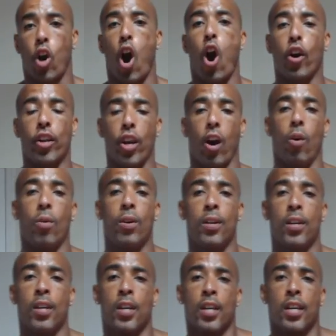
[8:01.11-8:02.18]
some
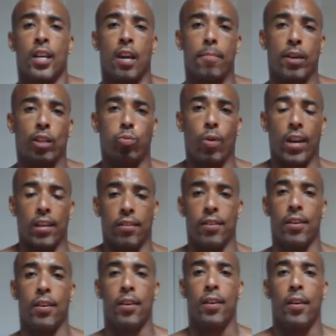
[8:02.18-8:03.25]
cardio in
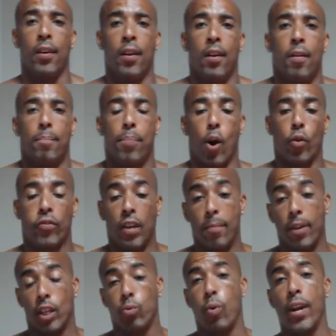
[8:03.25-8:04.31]
between,
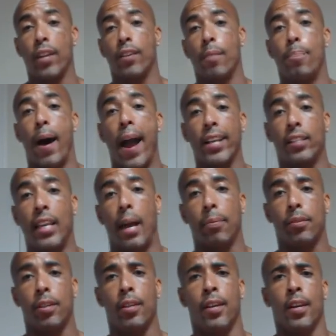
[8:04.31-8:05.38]
both in between the
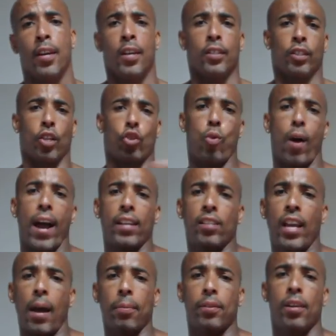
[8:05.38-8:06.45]
biceps to
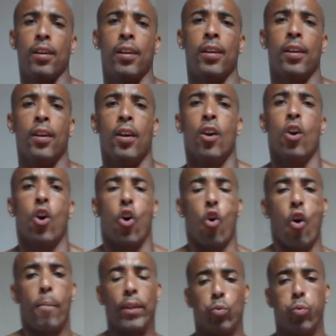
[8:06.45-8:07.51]
triceps,
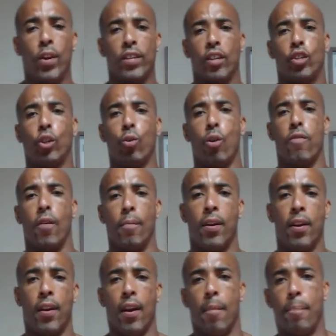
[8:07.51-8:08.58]
or between the two
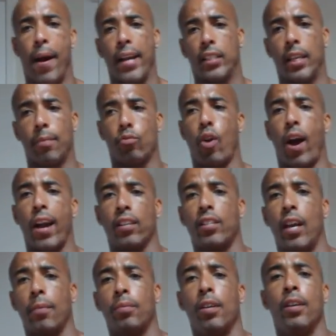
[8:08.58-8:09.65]
of them. Bicep,
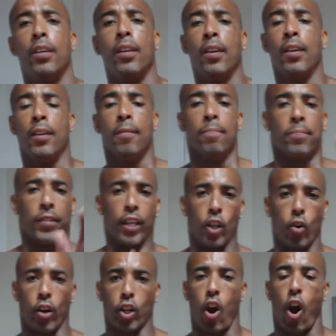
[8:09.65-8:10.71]
triceps,
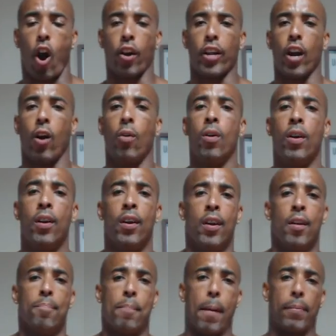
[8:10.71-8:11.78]
then go to
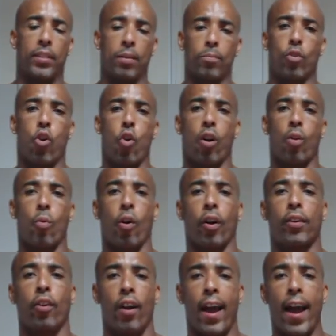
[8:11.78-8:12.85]
cardio, maybe some
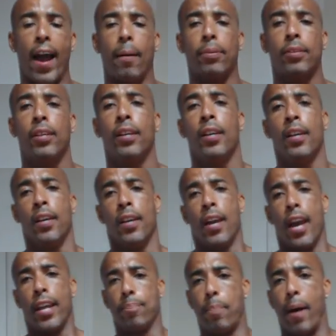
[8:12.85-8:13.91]
core work or abs,
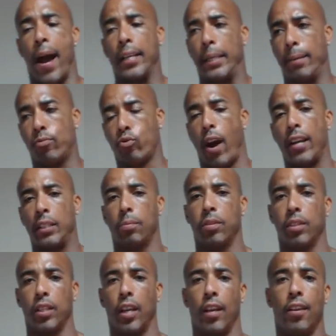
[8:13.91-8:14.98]
and then bicep,
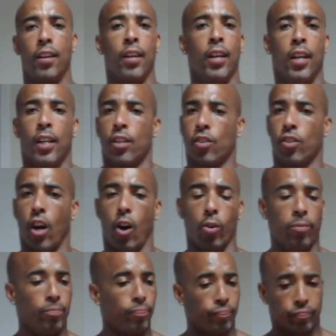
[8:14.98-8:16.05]
triceps again.
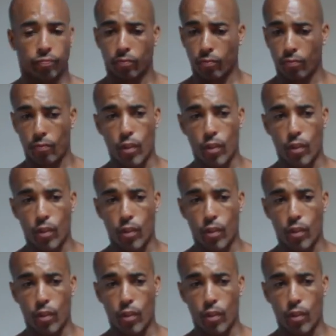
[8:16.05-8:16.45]
So